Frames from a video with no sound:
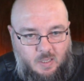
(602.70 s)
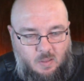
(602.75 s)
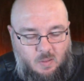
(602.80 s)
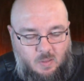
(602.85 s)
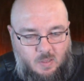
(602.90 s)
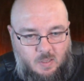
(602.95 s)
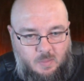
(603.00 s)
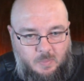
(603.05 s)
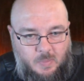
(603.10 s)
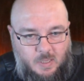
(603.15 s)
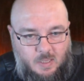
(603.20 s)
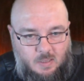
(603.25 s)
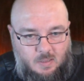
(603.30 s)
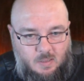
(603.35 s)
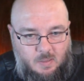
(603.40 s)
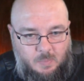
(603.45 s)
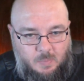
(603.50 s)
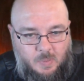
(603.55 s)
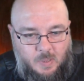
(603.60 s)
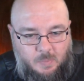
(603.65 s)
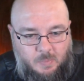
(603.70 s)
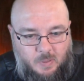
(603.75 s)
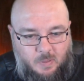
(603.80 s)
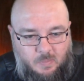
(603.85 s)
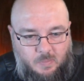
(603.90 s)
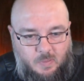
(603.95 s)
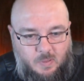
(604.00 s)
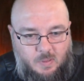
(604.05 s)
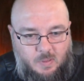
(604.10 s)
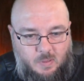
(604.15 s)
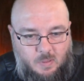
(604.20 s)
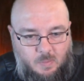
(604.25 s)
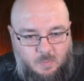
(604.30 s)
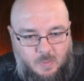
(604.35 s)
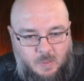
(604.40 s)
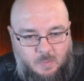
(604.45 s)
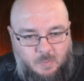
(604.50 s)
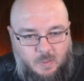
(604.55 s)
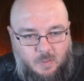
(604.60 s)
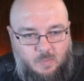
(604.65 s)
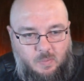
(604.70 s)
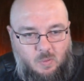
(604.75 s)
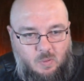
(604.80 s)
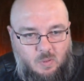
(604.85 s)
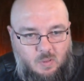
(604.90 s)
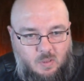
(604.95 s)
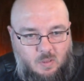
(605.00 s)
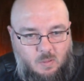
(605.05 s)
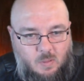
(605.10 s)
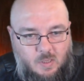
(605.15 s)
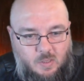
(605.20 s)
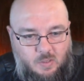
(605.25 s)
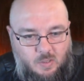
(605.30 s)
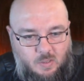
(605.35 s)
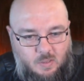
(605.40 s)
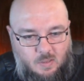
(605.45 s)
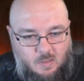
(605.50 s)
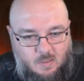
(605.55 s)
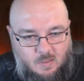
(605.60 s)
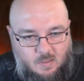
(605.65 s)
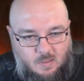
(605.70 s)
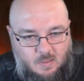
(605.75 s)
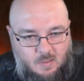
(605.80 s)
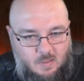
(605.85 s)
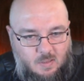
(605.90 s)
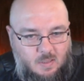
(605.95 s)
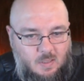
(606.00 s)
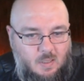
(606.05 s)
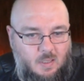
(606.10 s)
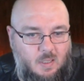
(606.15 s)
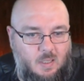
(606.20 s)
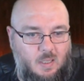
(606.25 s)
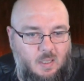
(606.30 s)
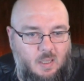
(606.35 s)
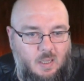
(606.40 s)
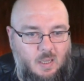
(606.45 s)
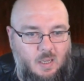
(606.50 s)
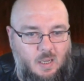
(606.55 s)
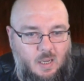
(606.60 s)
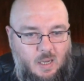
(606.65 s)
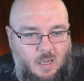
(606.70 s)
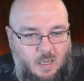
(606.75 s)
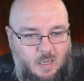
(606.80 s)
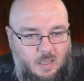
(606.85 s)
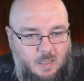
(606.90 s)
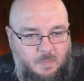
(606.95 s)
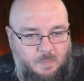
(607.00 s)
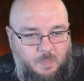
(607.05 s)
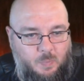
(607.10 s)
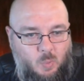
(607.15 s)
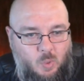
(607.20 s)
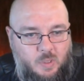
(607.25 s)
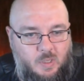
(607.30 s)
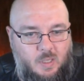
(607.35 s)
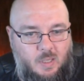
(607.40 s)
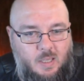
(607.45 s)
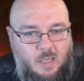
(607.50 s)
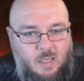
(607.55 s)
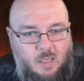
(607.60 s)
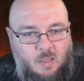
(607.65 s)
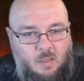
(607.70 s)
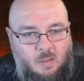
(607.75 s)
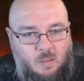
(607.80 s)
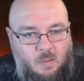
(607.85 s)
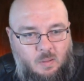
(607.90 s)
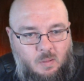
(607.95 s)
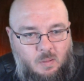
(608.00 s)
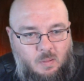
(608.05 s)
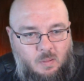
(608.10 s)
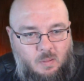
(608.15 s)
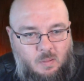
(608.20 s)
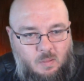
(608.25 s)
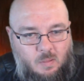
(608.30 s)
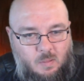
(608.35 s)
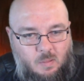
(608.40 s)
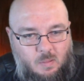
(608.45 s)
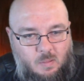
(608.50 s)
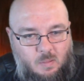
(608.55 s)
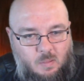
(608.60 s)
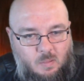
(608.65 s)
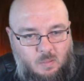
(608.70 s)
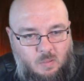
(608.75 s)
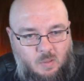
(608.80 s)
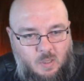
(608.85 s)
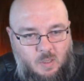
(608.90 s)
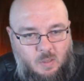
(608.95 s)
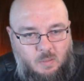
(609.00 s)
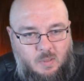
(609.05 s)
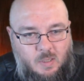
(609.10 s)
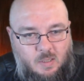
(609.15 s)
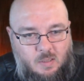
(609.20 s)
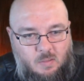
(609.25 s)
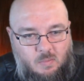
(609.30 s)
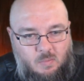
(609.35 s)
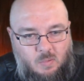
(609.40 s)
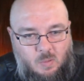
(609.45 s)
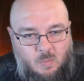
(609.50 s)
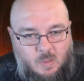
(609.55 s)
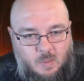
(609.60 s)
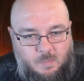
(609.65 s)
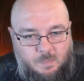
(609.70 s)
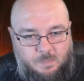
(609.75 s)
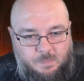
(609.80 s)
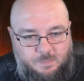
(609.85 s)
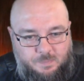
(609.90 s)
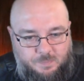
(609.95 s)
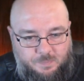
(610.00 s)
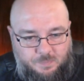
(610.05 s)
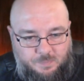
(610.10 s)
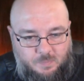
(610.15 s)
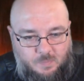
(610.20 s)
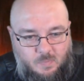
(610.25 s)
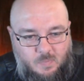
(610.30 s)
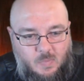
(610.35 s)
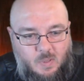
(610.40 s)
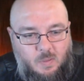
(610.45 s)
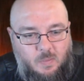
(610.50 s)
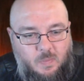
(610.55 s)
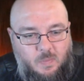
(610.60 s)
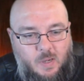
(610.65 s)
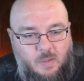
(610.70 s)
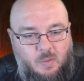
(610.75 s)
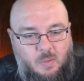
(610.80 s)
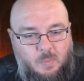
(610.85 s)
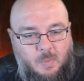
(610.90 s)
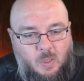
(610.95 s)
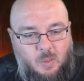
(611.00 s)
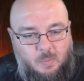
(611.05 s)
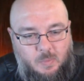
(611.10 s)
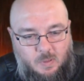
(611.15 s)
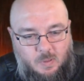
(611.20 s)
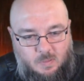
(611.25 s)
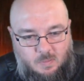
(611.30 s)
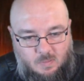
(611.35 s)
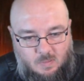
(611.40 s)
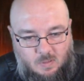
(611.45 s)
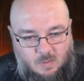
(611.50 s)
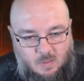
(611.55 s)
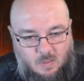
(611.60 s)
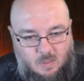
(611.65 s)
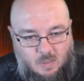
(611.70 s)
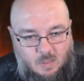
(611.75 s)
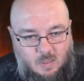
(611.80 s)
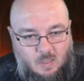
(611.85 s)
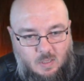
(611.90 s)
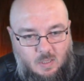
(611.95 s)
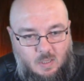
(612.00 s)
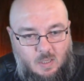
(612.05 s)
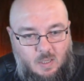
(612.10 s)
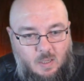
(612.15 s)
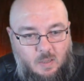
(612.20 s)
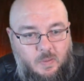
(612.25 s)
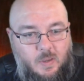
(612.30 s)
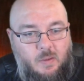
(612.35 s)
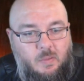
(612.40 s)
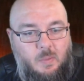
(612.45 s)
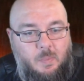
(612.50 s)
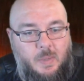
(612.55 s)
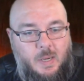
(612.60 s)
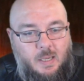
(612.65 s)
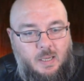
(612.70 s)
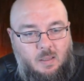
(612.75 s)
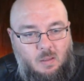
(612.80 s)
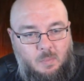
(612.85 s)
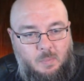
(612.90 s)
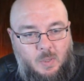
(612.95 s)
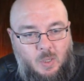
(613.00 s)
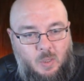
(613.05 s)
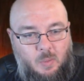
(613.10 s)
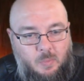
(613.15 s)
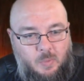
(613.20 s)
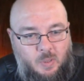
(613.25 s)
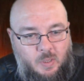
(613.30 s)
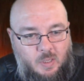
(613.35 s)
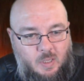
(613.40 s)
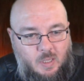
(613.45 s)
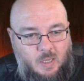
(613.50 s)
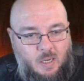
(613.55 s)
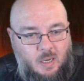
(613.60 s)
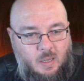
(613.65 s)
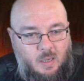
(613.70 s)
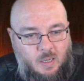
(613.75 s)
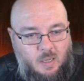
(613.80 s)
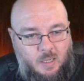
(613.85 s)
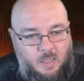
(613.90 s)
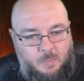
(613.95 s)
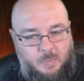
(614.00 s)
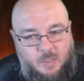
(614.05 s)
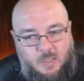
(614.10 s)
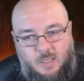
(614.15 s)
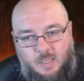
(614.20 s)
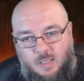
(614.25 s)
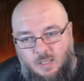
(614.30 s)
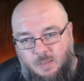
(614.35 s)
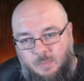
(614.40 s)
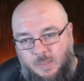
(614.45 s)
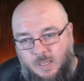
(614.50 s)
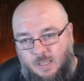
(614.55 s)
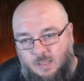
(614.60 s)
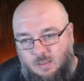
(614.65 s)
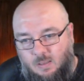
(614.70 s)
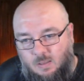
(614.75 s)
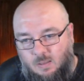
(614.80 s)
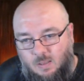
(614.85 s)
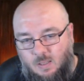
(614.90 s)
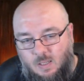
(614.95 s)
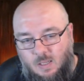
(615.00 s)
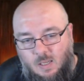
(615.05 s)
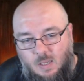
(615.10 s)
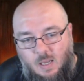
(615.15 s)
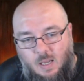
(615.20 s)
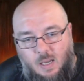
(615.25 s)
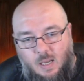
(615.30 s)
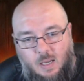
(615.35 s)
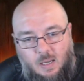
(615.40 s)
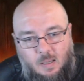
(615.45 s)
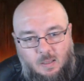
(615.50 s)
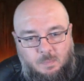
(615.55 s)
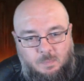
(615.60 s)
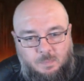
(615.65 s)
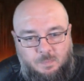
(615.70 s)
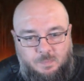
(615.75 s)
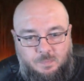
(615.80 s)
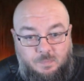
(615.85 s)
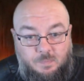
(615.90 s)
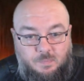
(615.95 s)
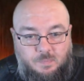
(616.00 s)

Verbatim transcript: I'll come back to Peppingford's, Peppingford's question. Um, was it that you... No, that's the wrong one. Favourite moment? Favourite battle moment uh, in a particular battle? Um,